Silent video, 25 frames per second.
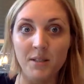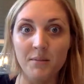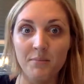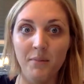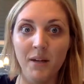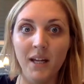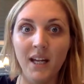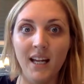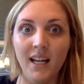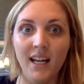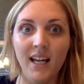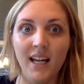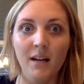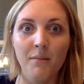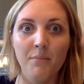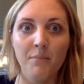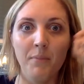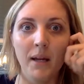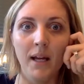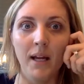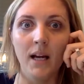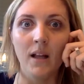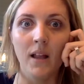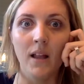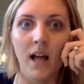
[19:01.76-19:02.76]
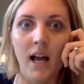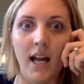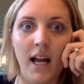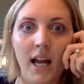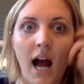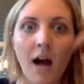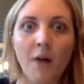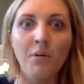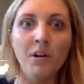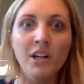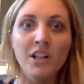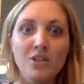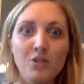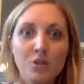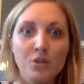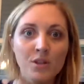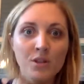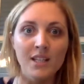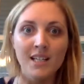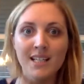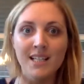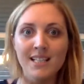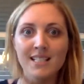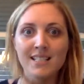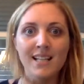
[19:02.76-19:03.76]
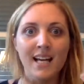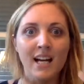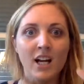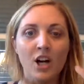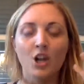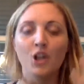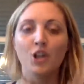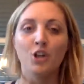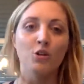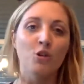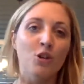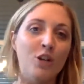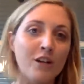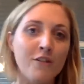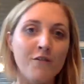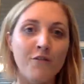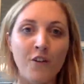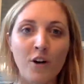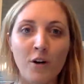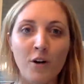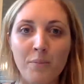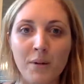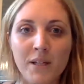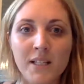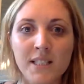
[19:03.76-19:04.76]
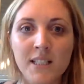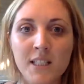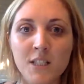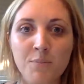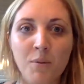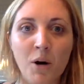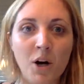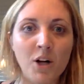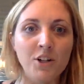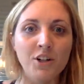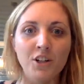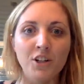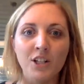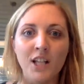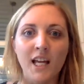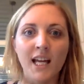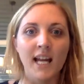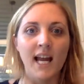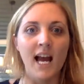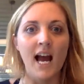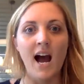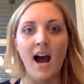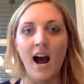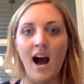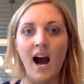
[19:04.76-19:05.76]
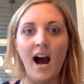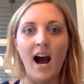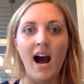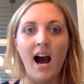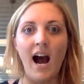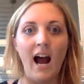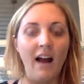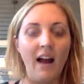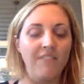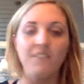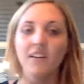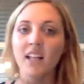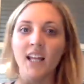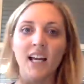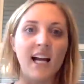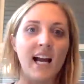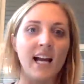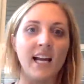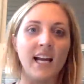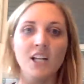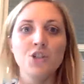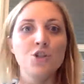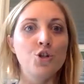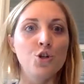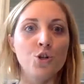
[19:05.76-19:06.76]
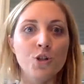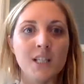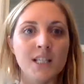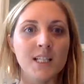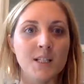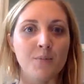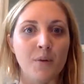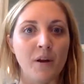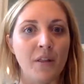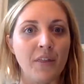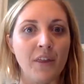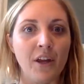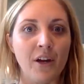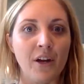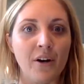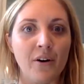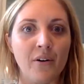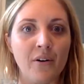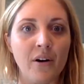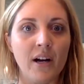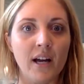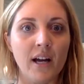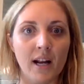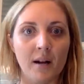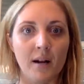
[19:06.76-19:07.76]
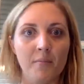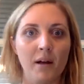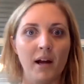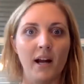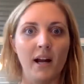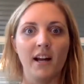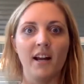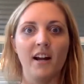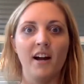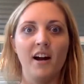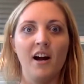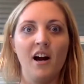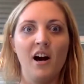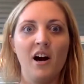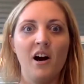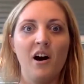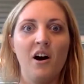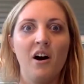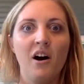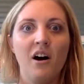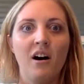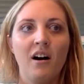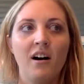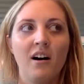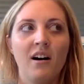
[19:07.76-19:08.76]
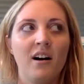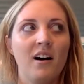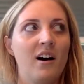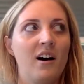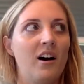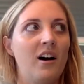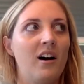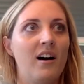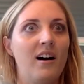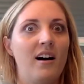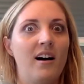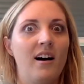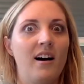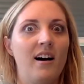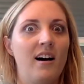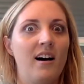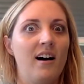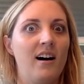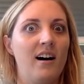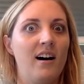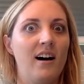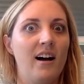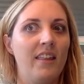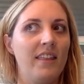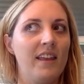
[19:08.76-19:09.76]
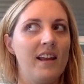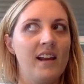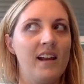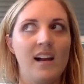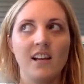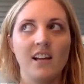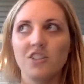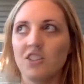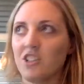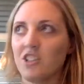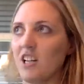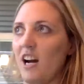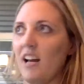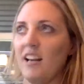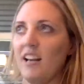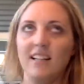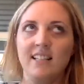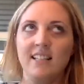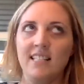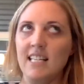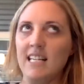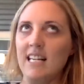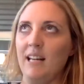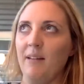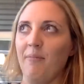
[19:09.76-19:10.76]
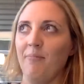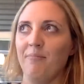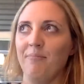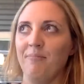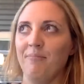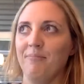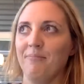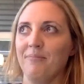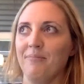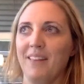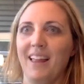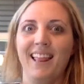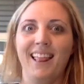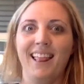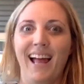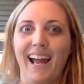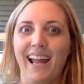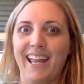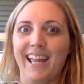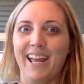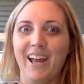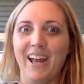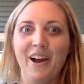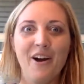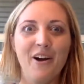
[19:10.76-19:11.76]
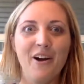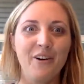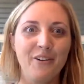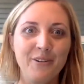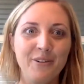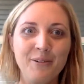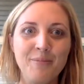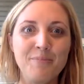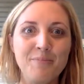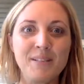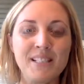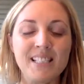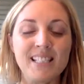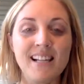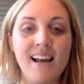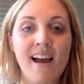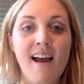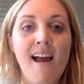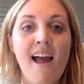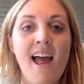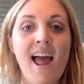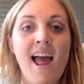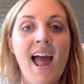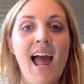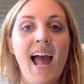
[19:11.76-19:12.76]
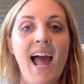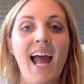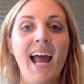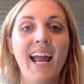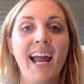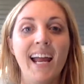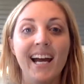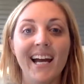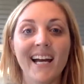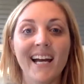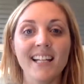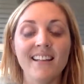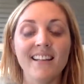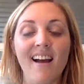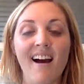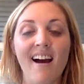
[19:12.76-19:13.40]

me and being like, I want to do this. Like, are you looking for a business partner? Like, I feel like I can do this with you. And I'm like, I think I just got a team. Like, oops. And